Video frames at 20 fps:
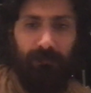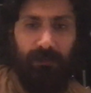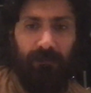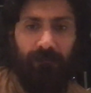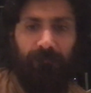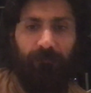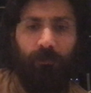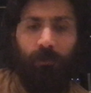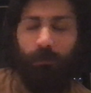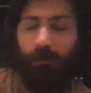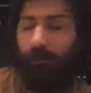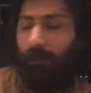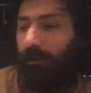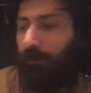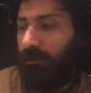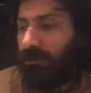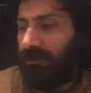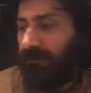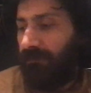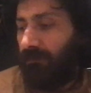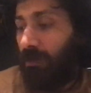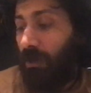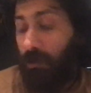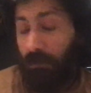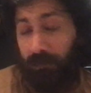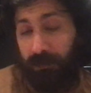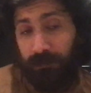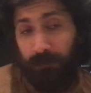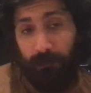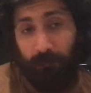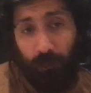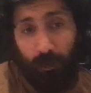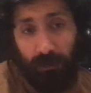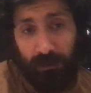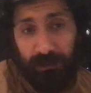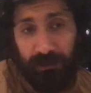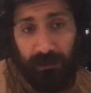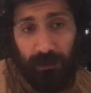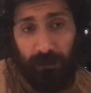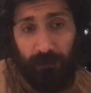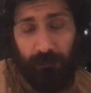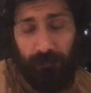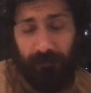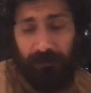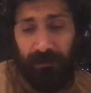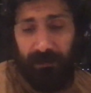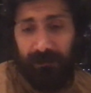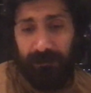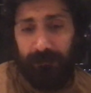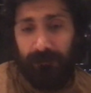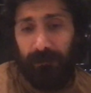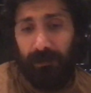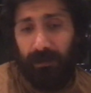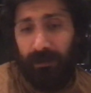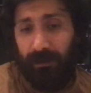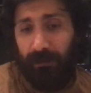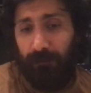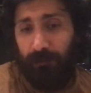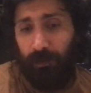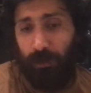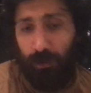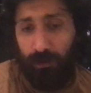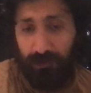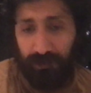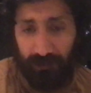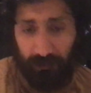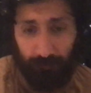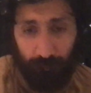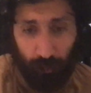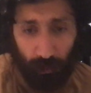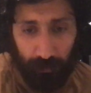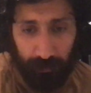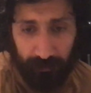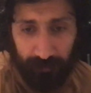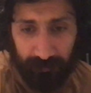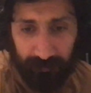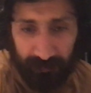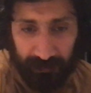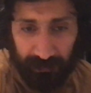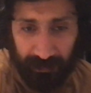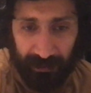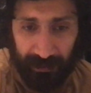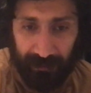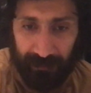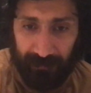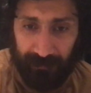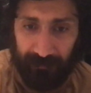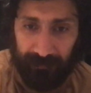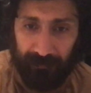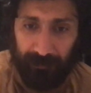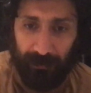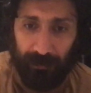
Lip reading: former members of Congress, but mostly other things, like closing the borders and